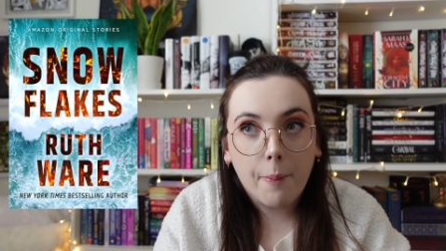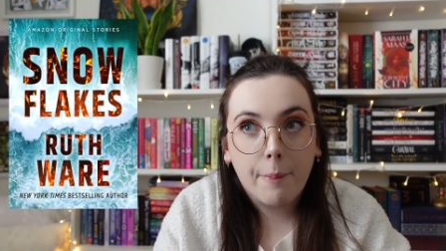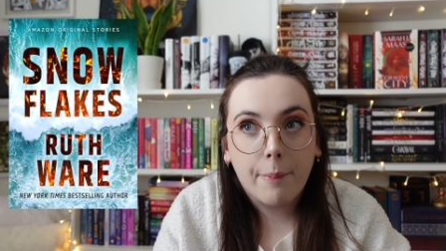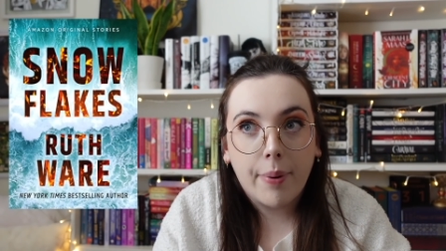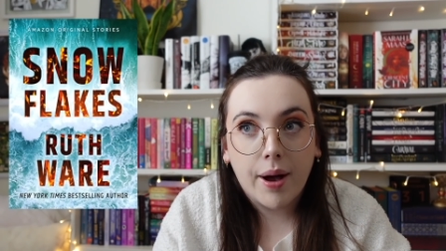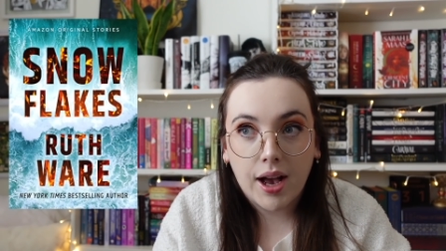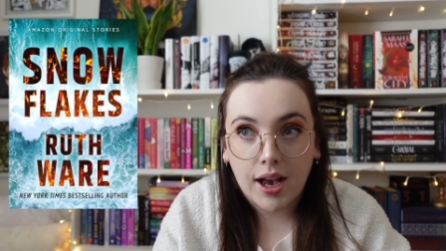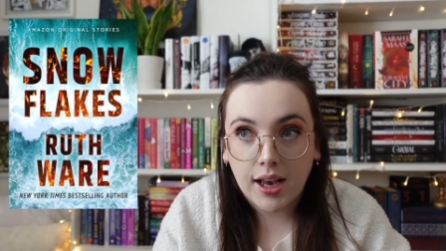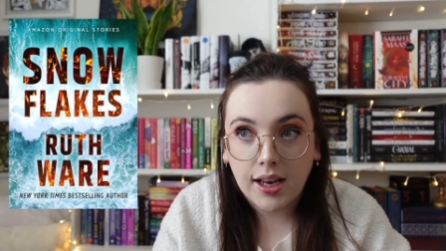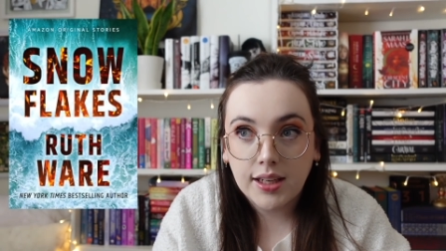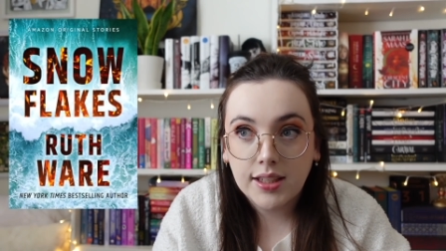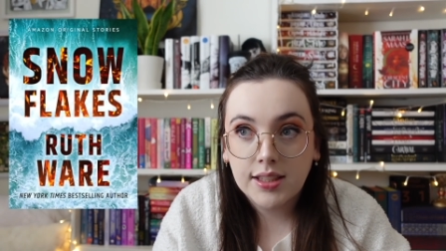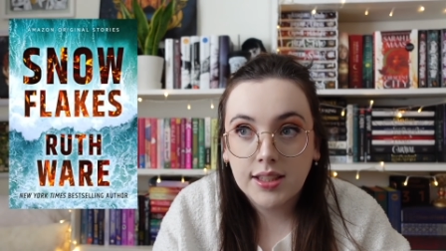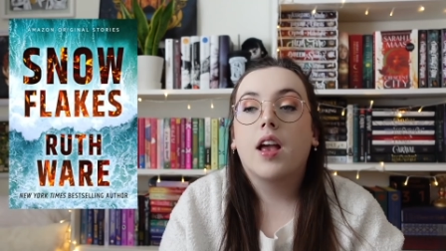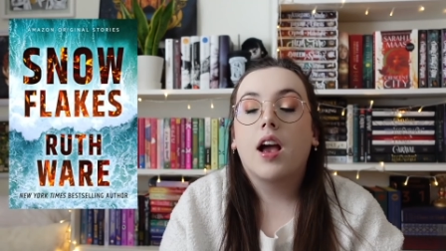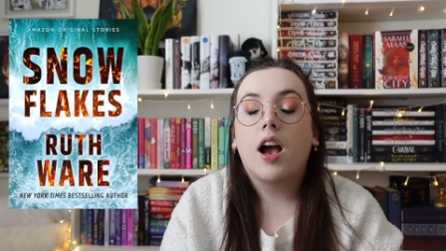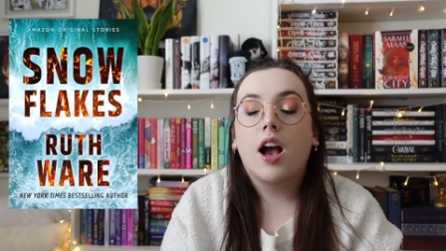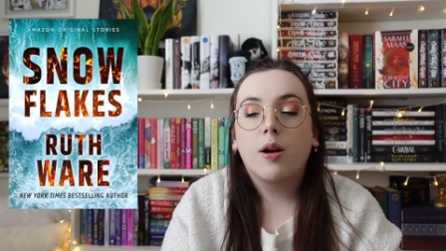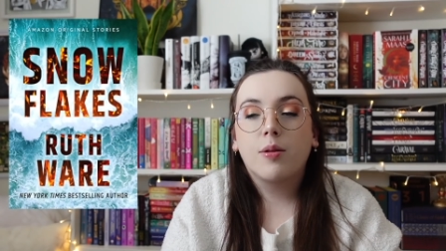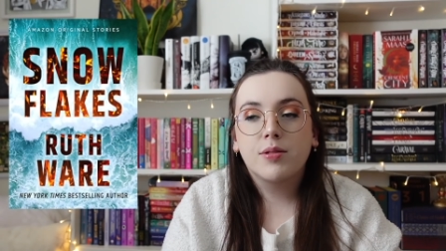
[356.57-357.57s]
but
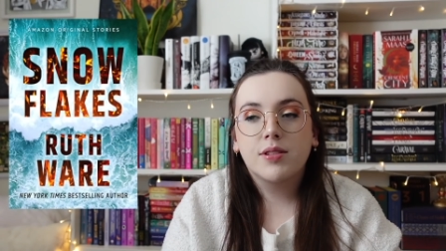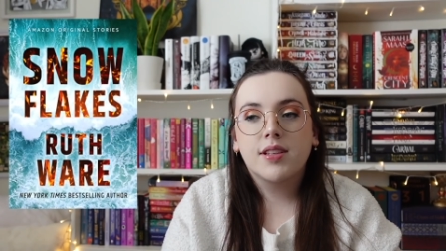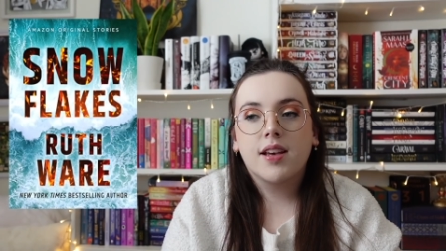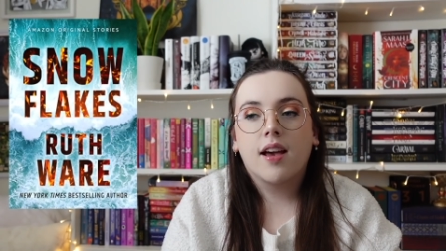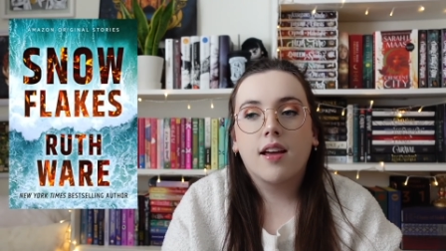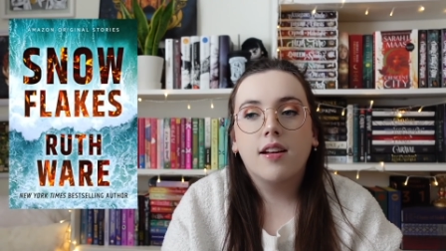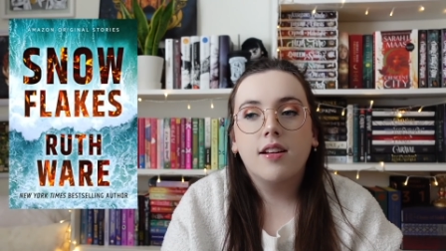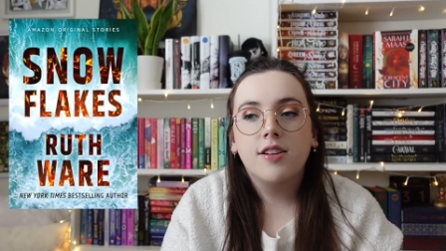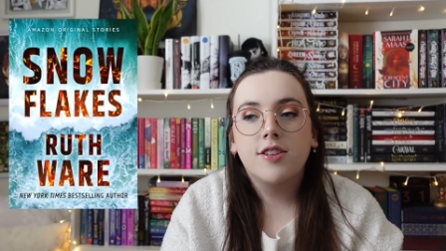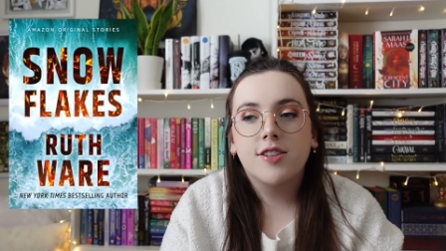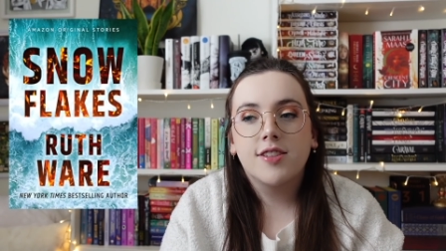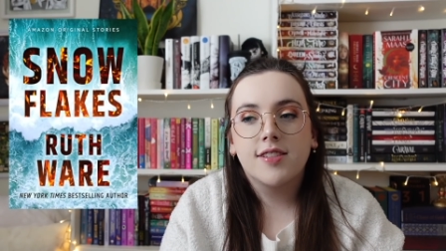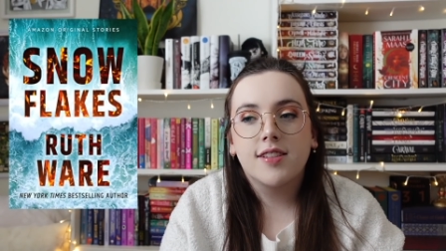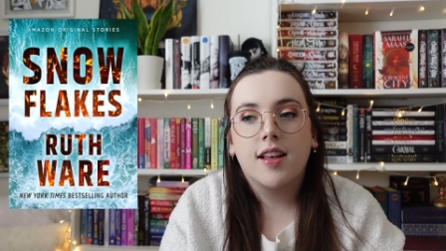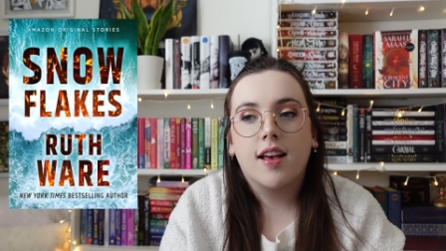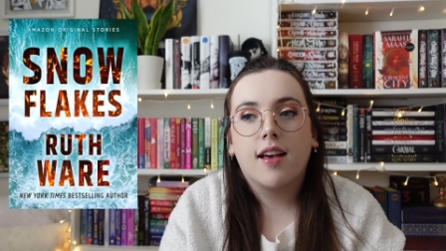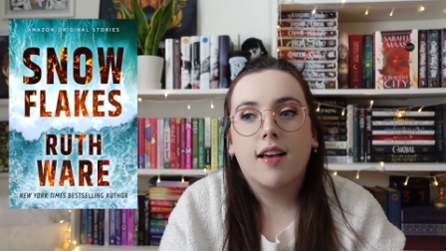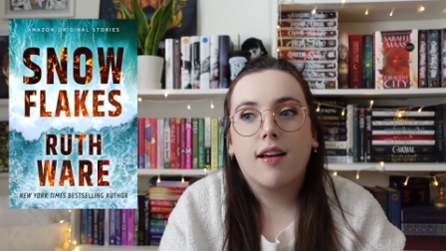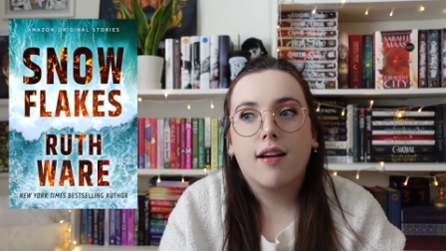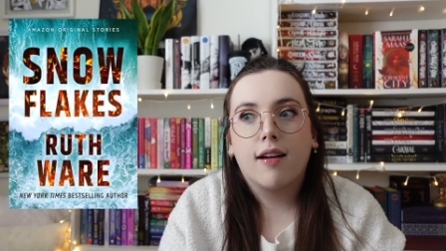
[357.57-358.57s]
I was kind of just
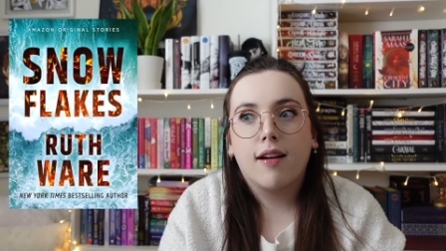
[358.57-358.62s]
like,